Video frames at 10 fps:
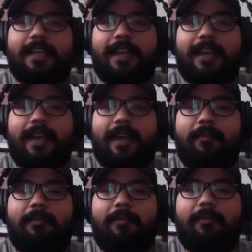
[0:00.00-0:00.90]

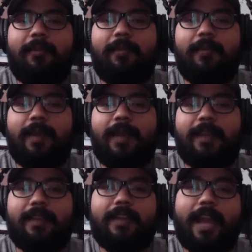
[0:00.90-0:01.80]
Um,
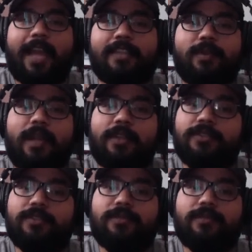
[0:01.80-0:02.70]
and then the nice one I
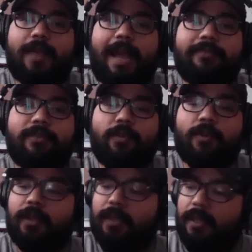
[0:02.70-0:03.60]
use after
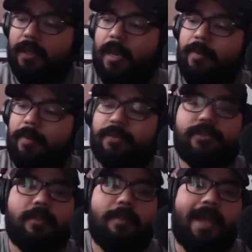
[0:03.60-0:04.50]
work, and then I've been
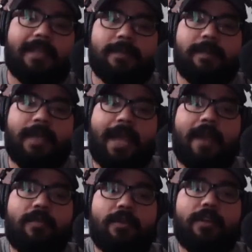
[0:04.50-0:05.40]
using the Maximate
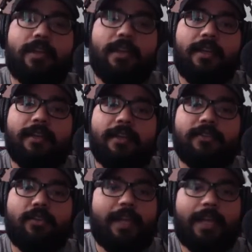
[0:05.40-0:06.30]
at work.
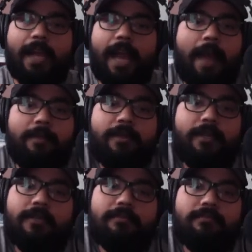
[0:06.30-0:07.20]
So like I'm
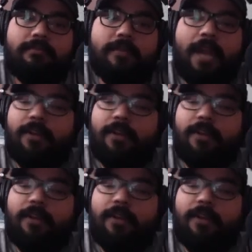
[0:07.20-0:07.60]
good. I don't need